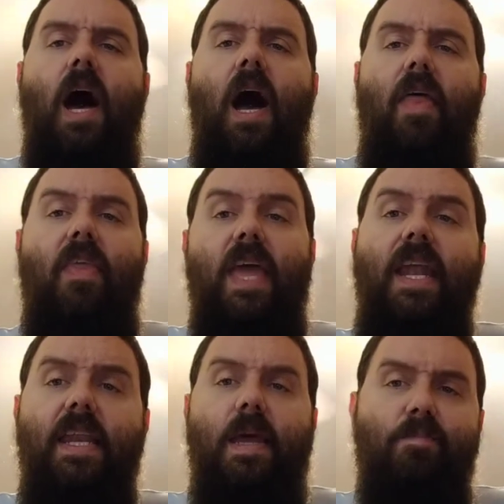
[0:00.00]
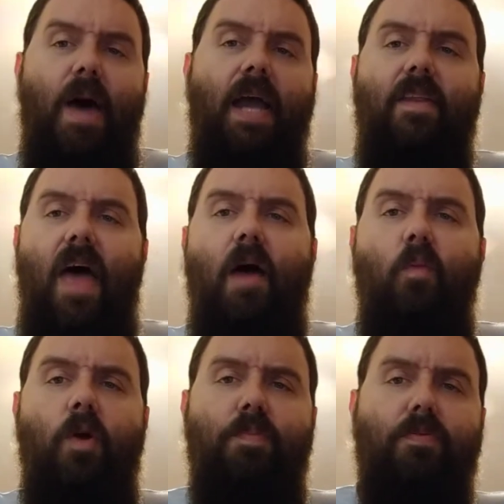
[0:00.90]
The end impact of that
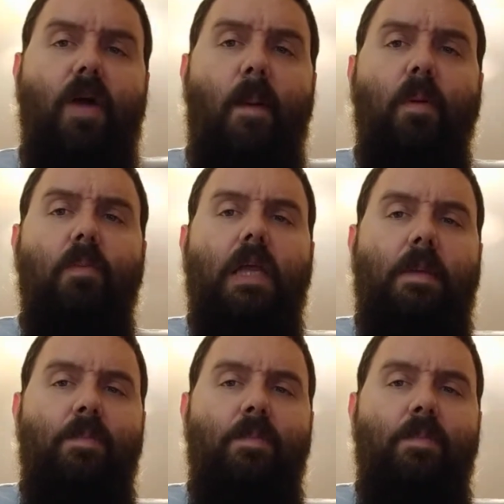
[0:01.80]
would probably